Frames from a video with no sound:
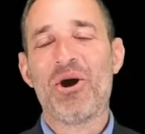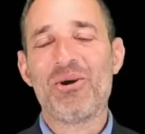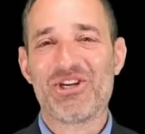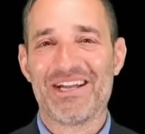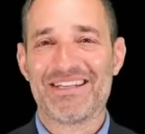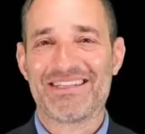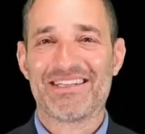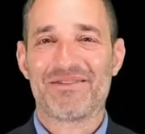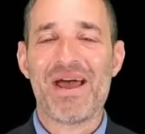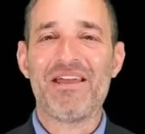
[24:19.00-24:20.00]
The notion is
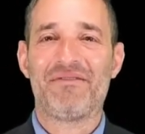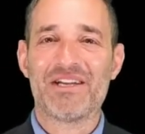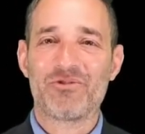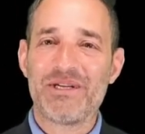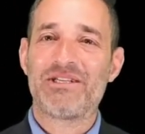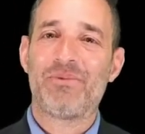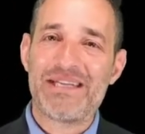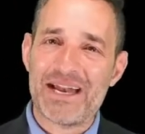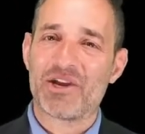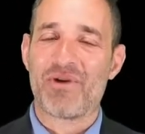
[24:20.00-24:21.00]
this. Many of us, we
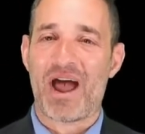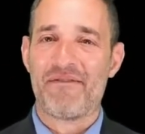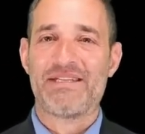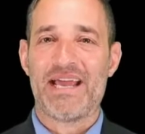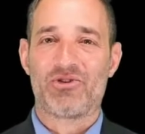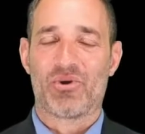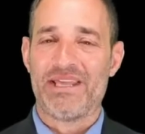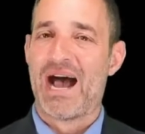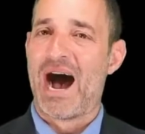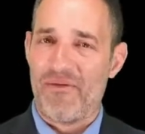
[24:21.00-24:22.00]
tend to gravitate
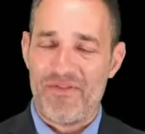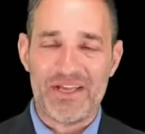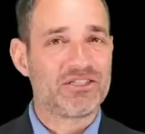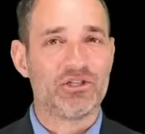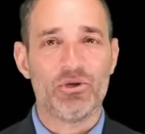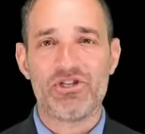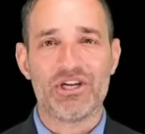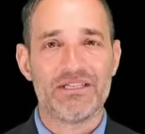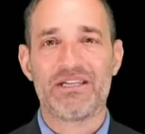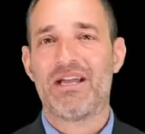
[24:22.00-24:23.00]
toward the obvious
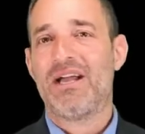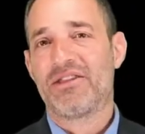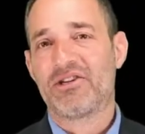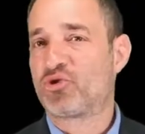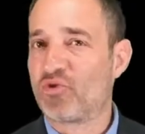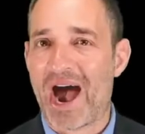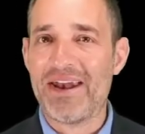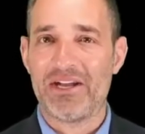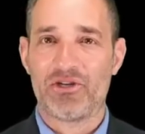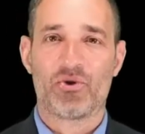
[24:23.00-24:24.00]
solutions, the
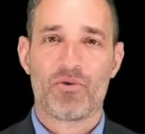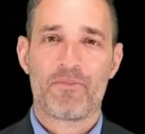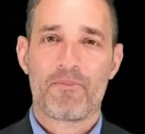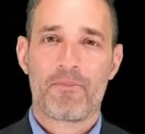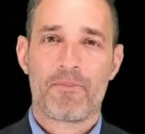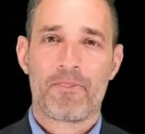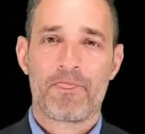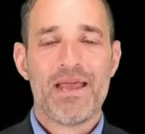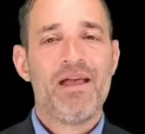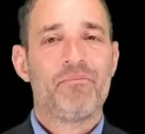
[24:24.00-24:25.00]
tried and true.
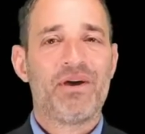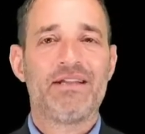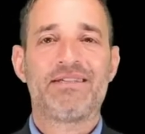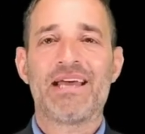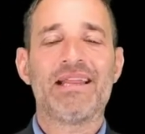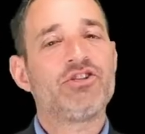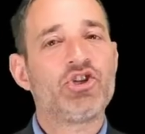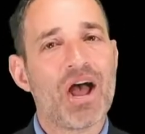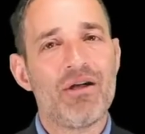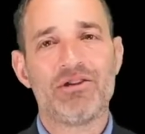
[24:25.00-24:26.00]
But instead,
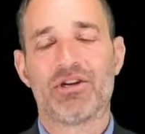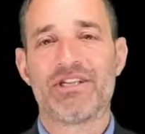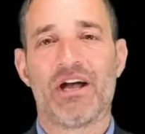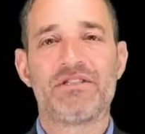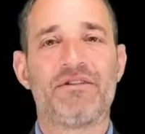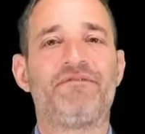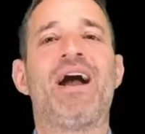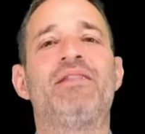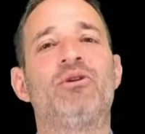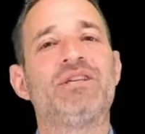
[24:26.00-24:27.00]
let's challenge ourselves to
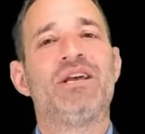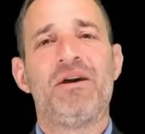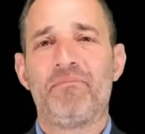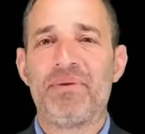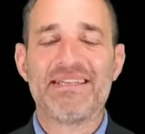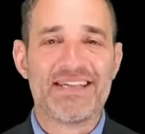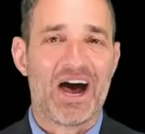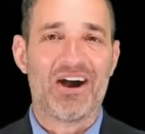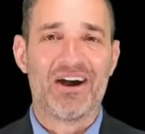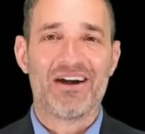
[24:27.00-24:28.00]
find those
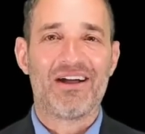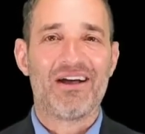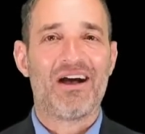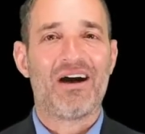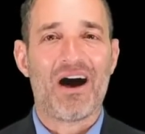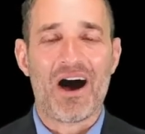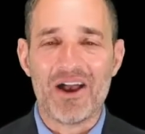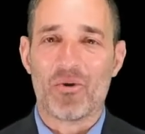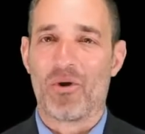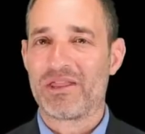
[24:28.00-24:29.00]
bizarre,
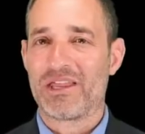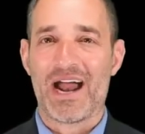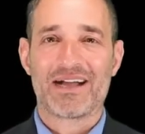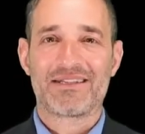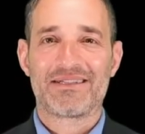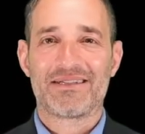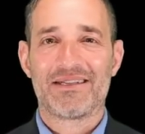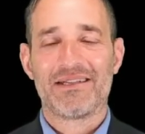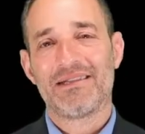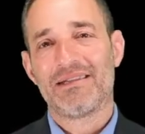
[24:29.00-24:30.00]
unorthodox,
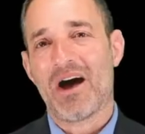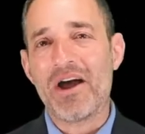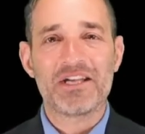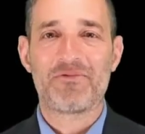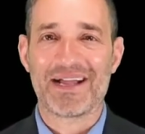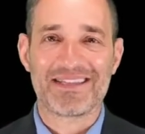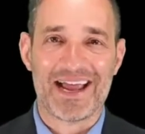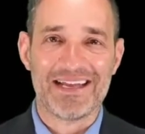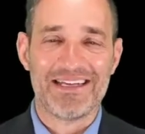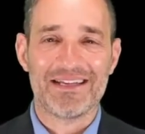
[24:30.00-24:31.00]

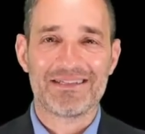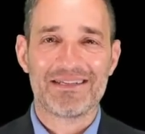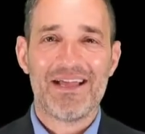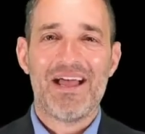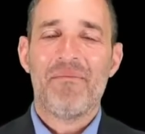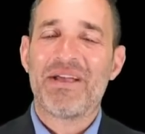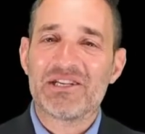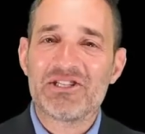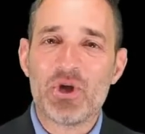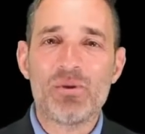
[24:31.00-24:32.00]
unexpected ideas,
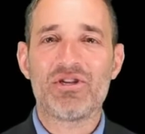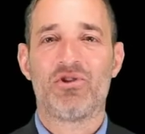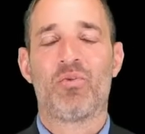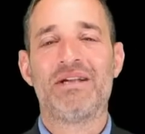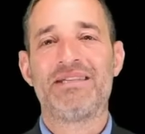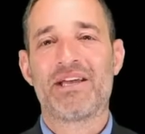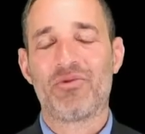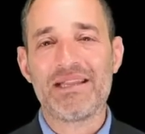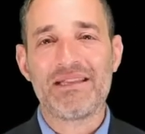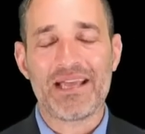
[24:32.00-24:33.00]
because those are the ones
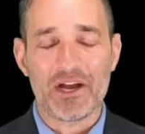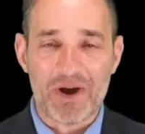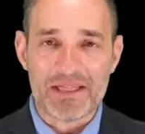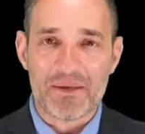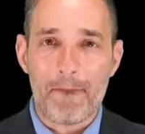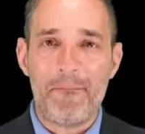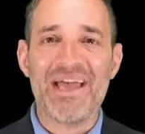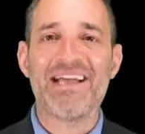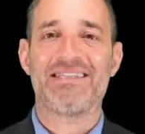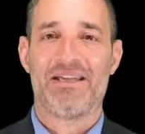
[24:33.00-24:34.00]
that can create the
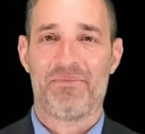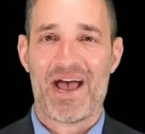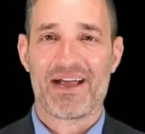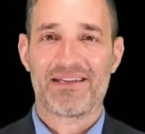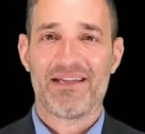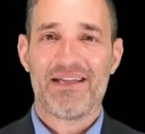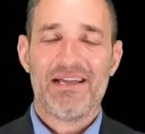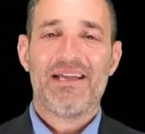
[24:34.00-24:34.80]
biggest impact.